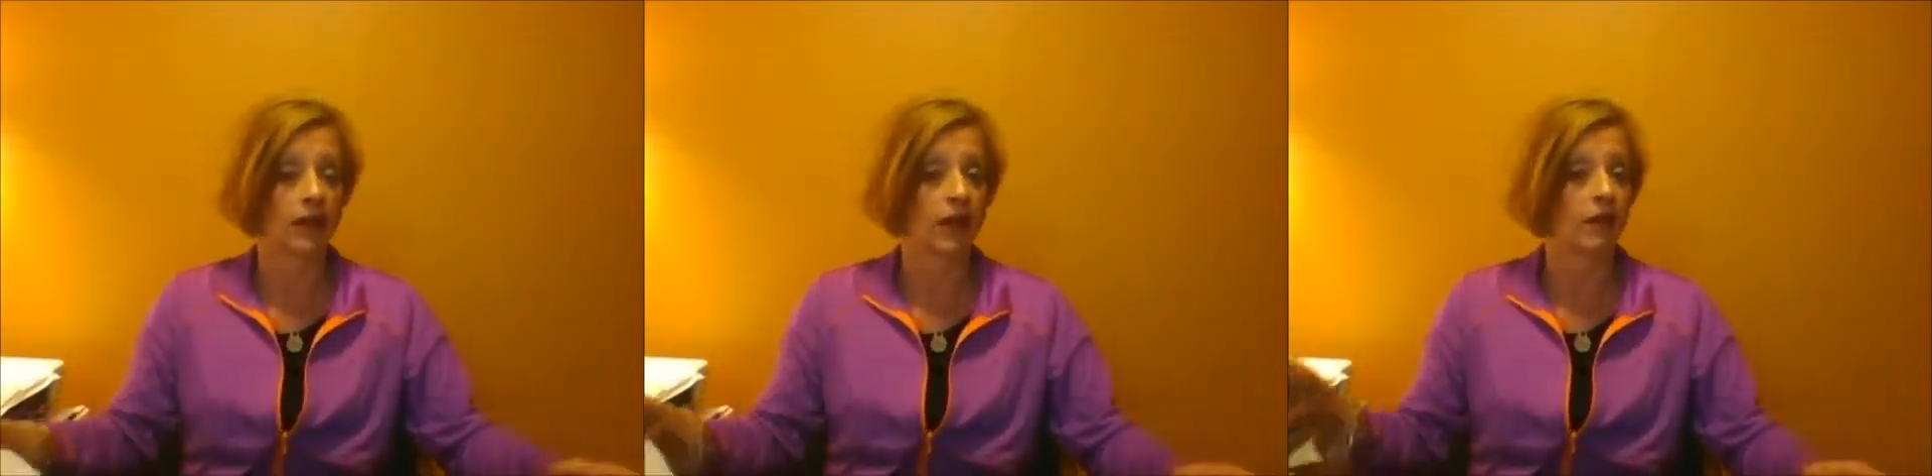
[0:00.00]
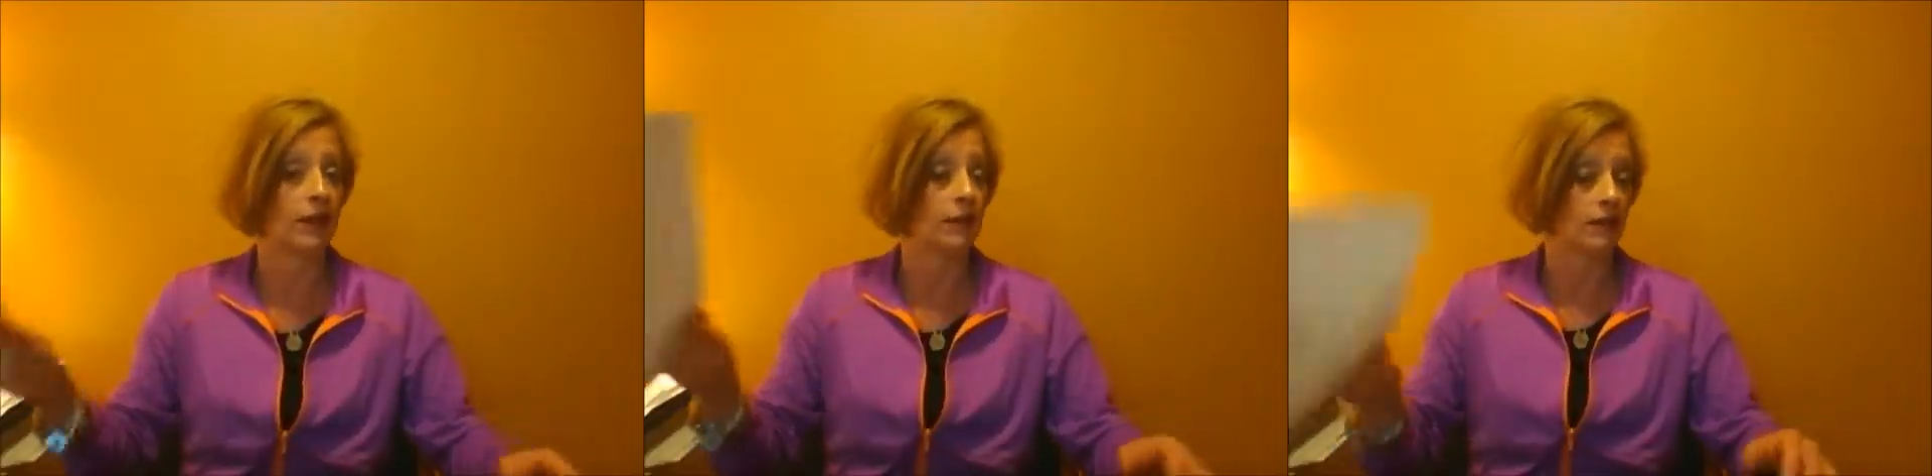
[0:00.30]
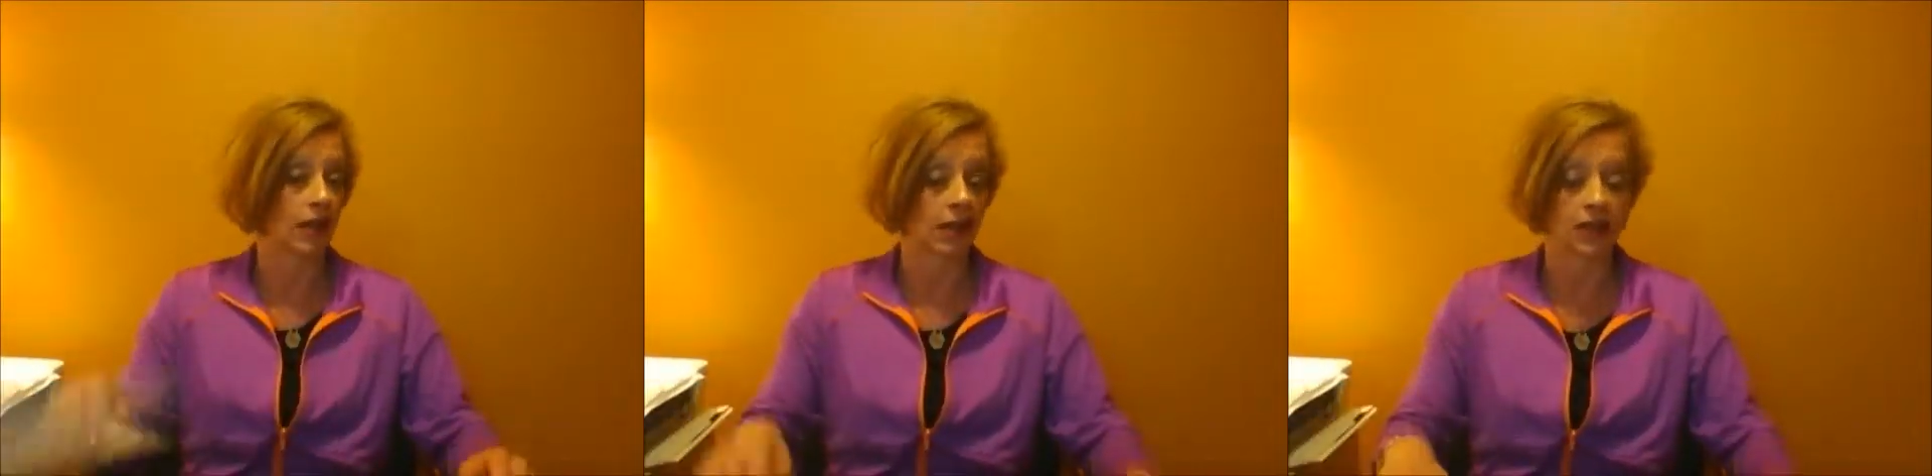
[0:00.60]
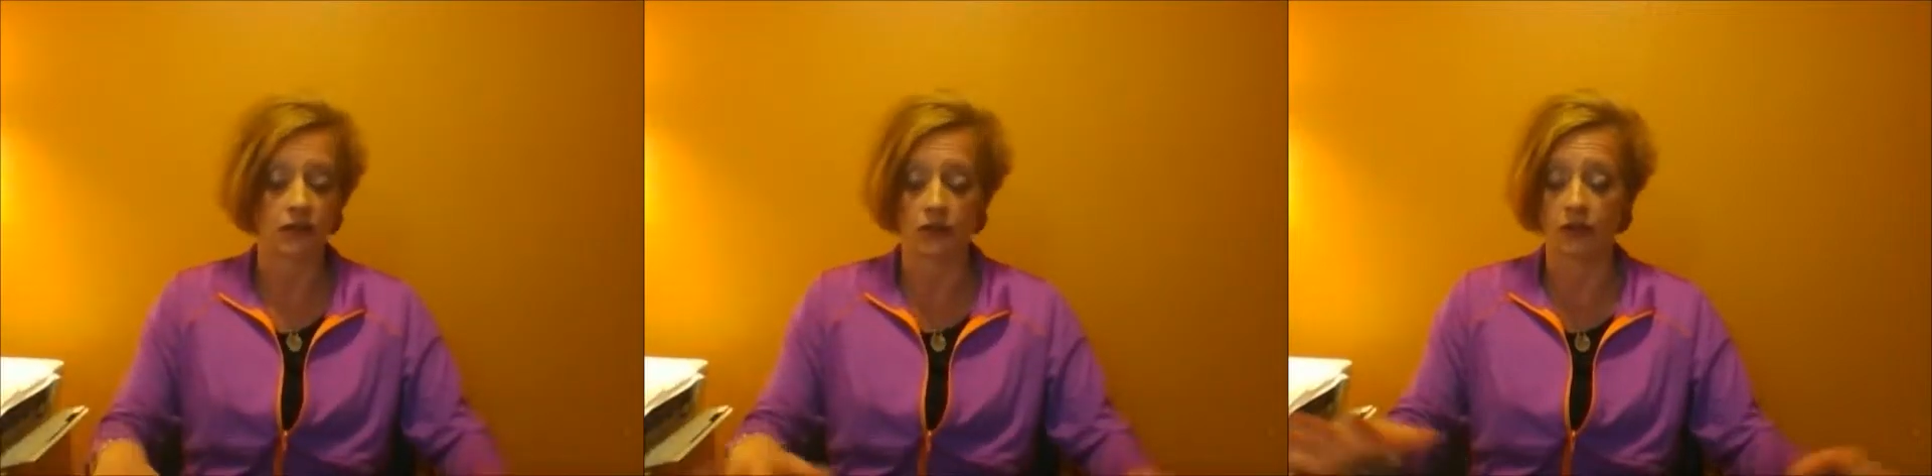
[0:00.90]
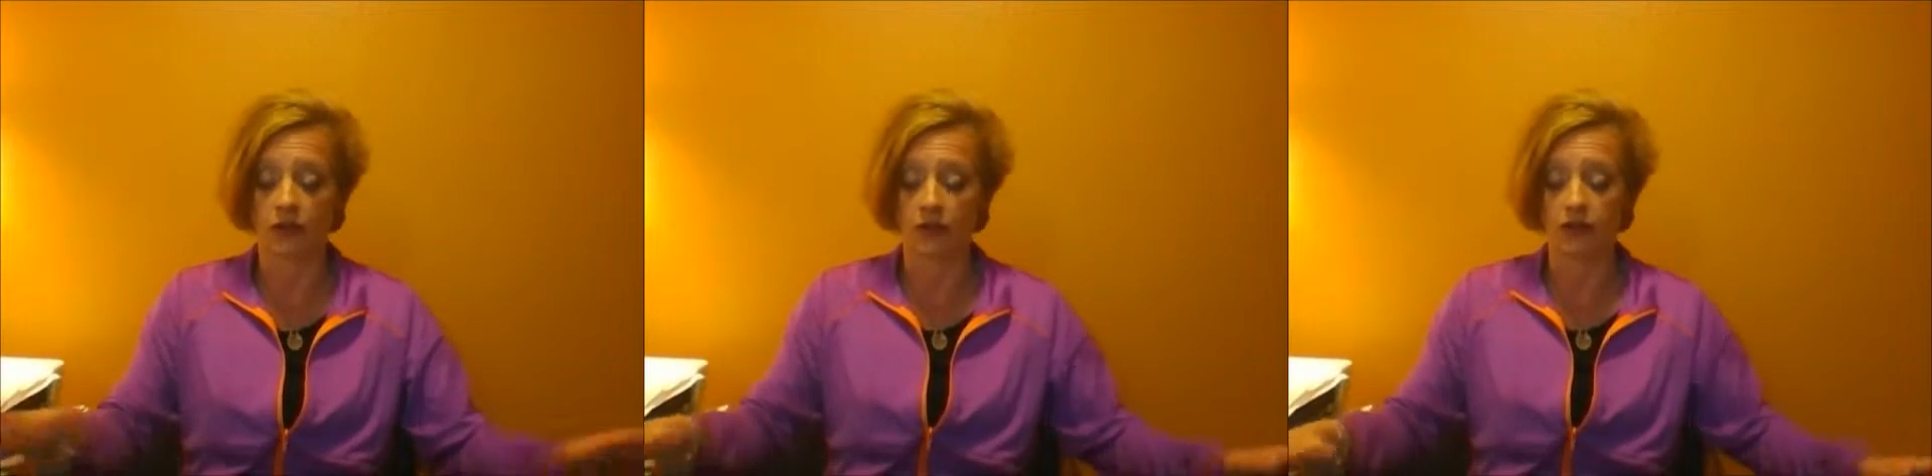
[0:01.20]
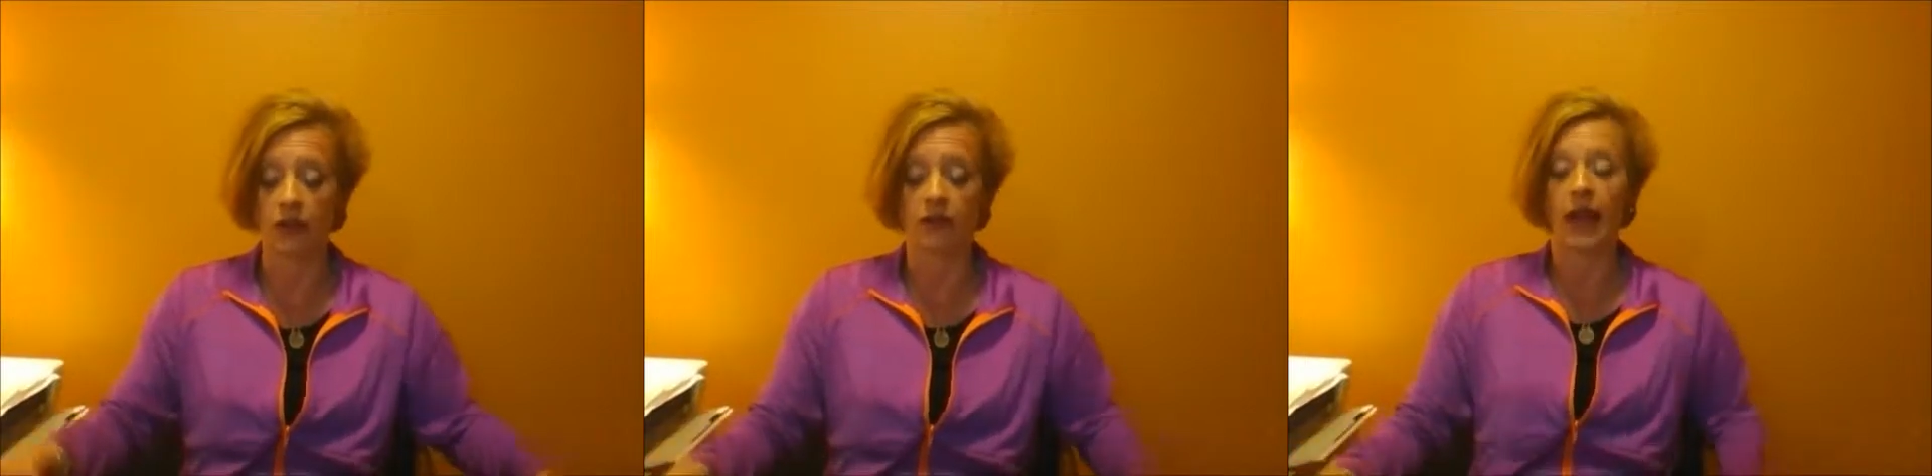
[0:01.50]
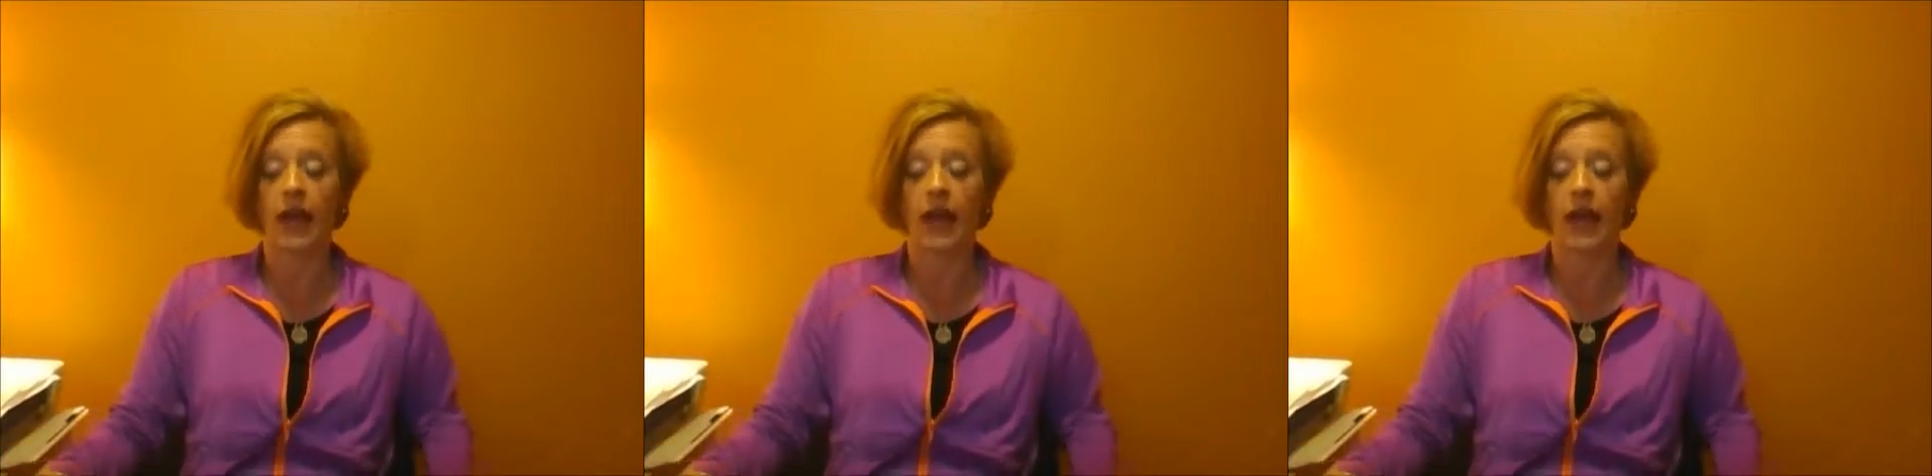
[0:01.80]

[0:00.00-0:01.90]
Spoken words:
There's a lot of issues and stuff.